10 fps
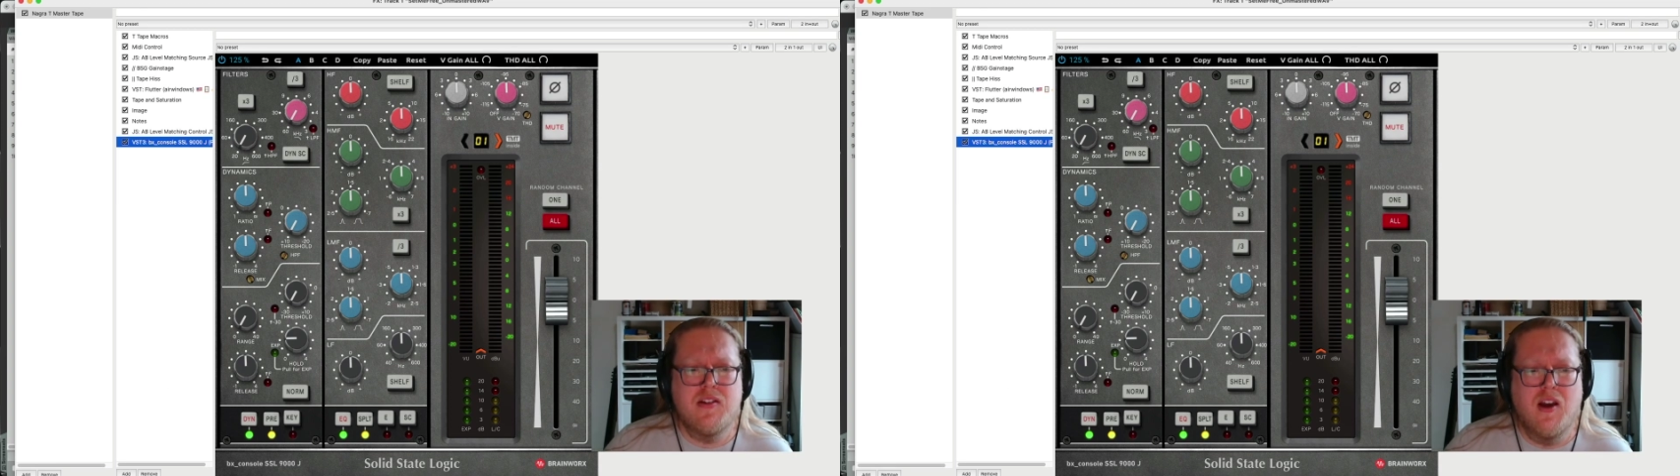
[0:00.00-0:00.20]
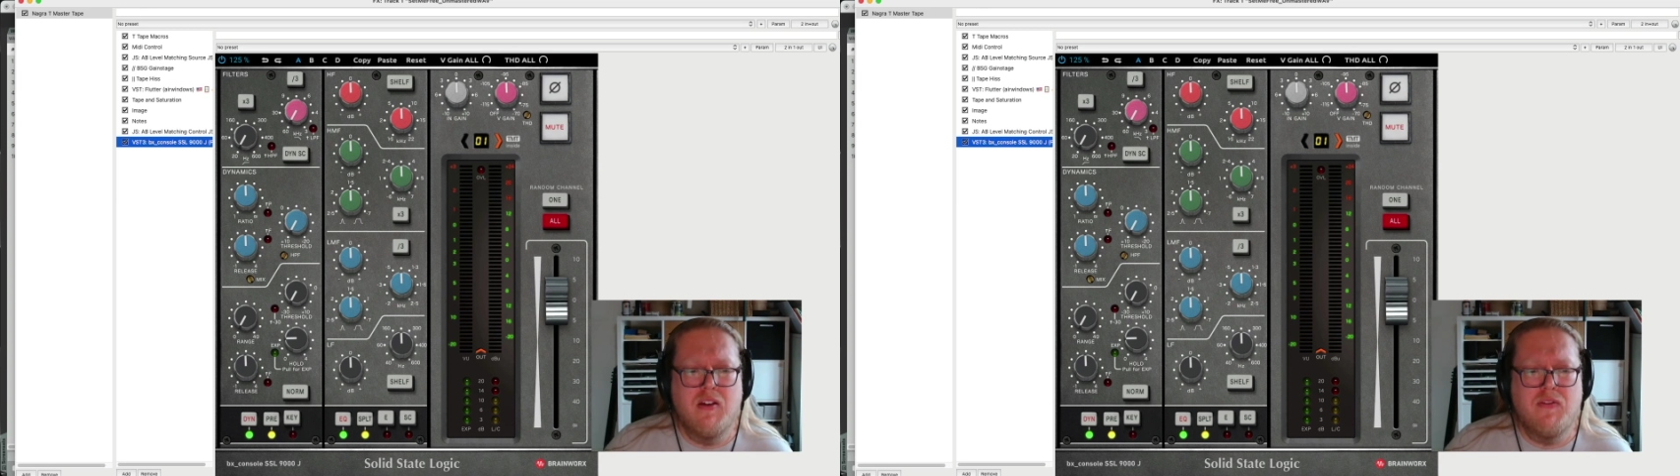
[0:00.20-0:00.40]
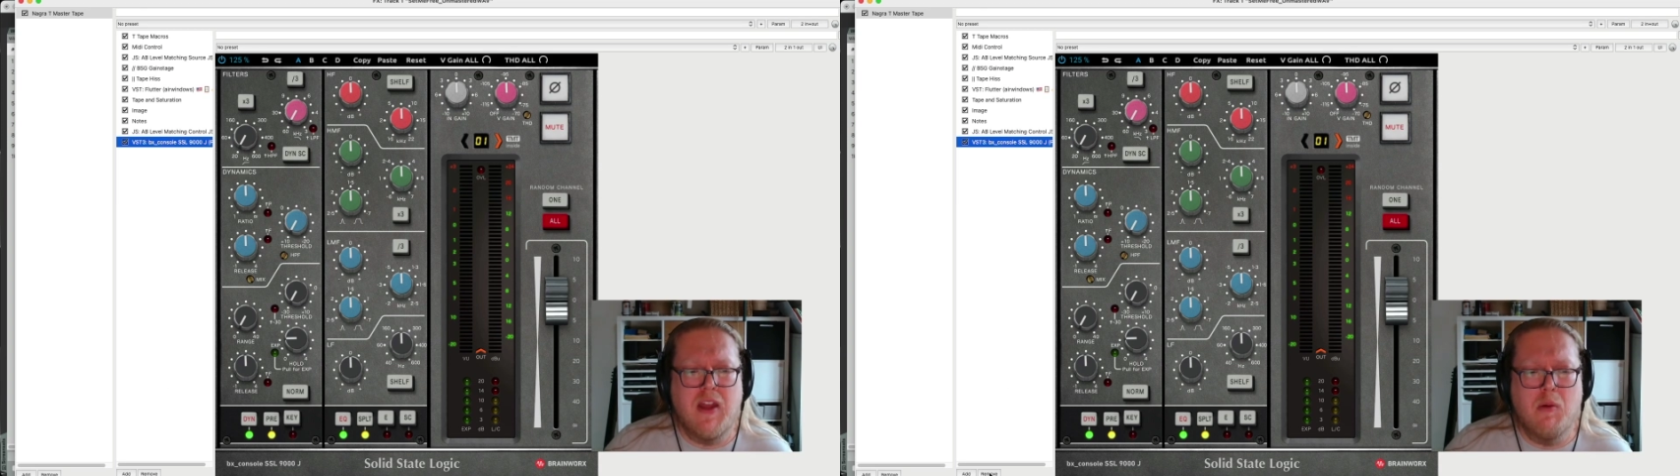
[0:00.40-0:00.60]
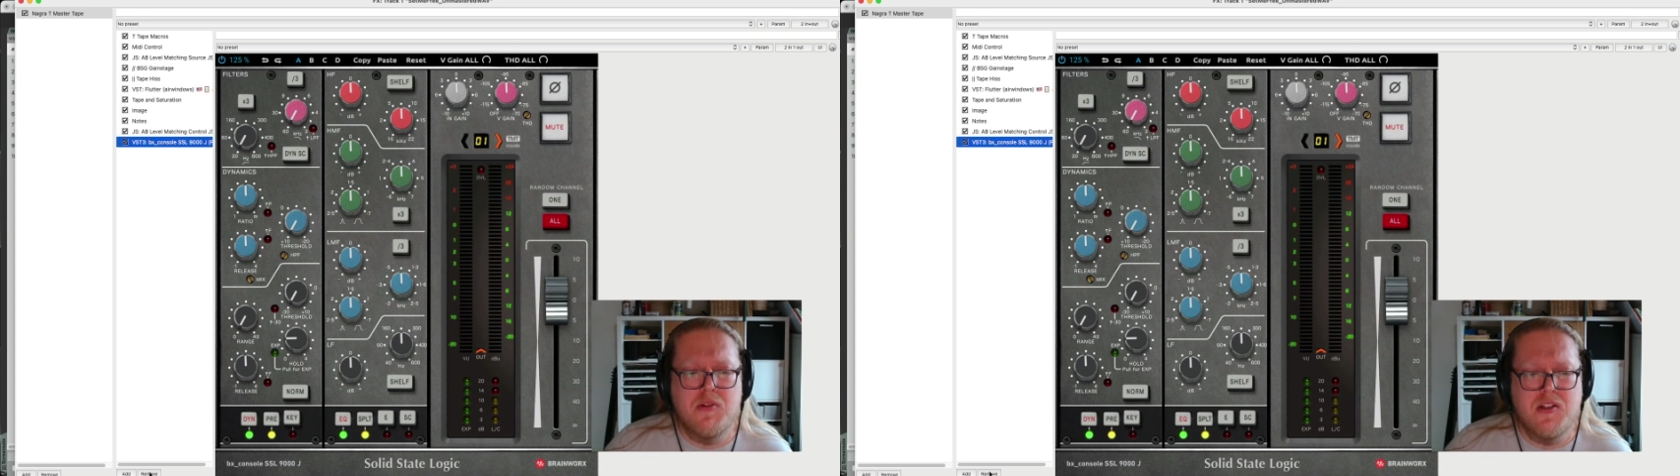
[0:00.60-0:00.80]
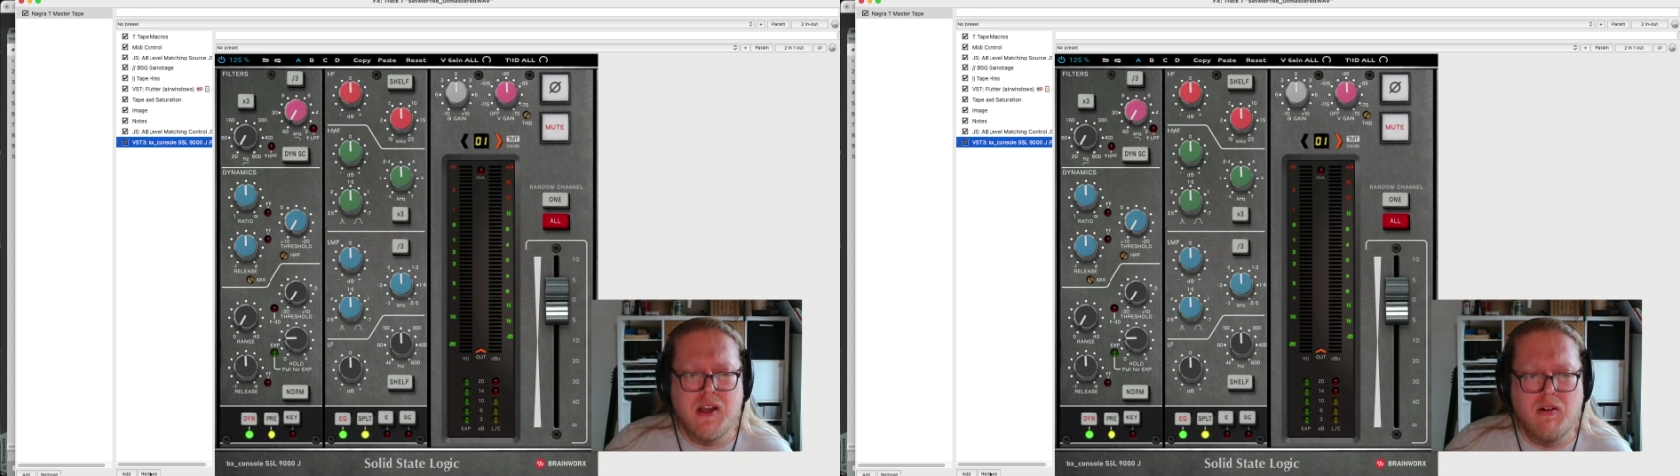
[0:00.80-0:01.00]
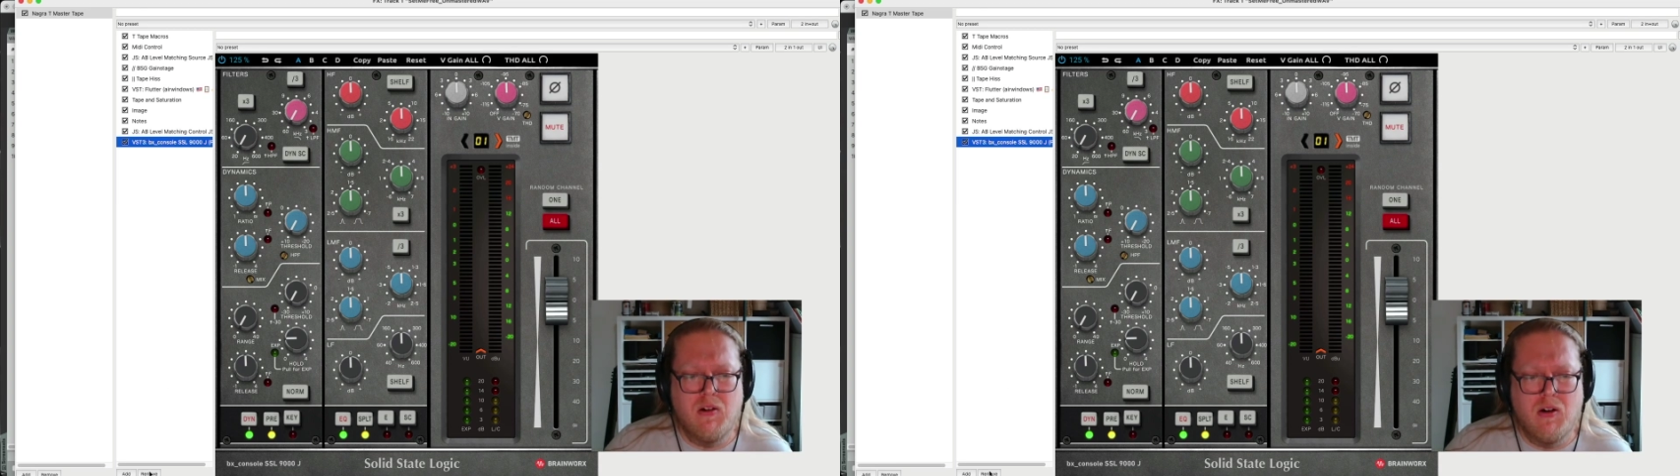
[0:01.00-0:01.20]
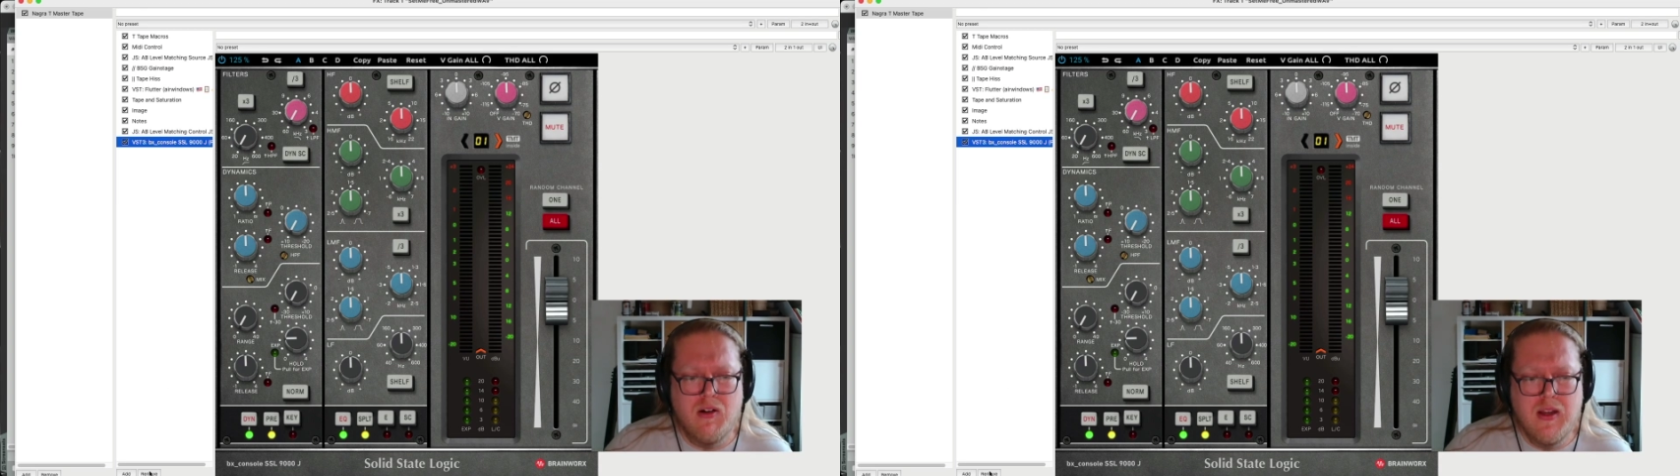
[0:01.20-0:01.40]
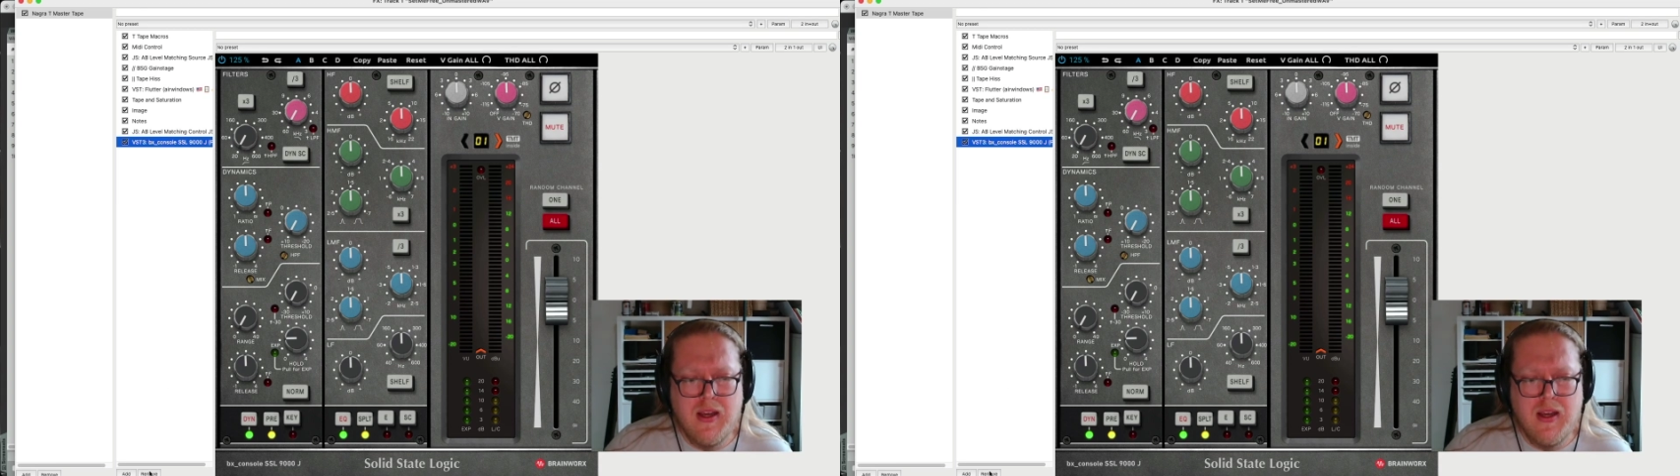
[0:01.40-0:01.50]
kind of helped us out a lot.